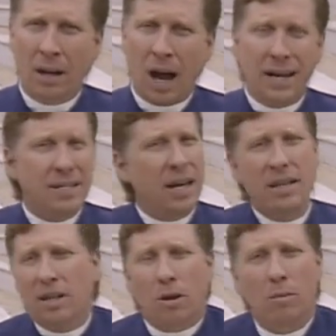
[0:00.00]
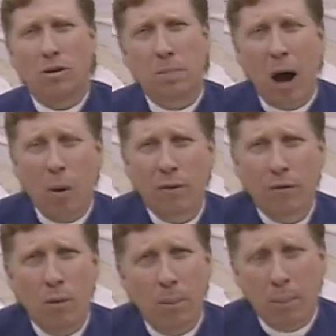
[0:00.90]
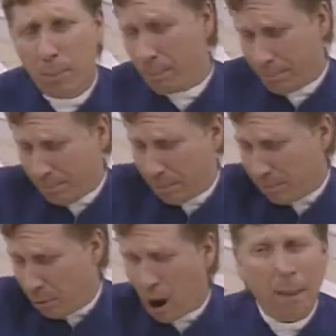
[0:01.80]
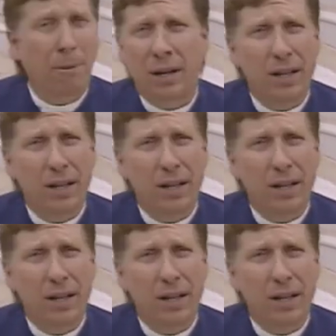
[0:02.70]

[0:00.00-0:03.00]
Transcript: I say that the most powerful property